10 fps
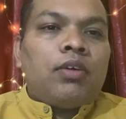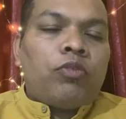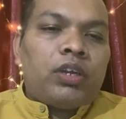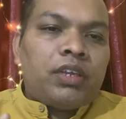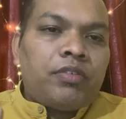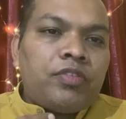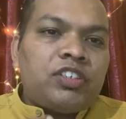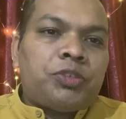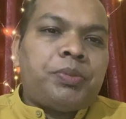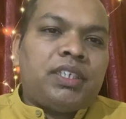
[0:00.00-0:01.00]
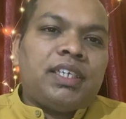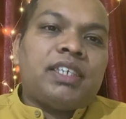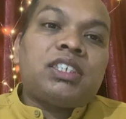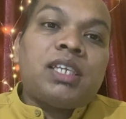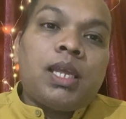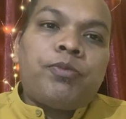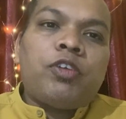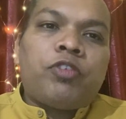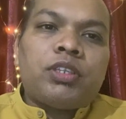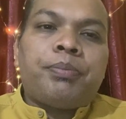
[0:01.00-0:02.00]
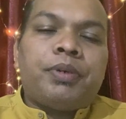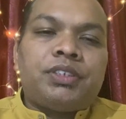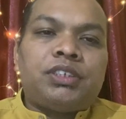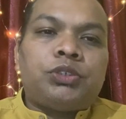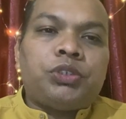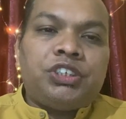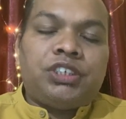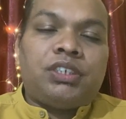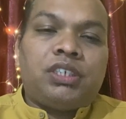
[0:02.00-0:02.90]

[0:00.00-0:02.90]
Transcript: Whatever we speak, is it helpful for the person to hear?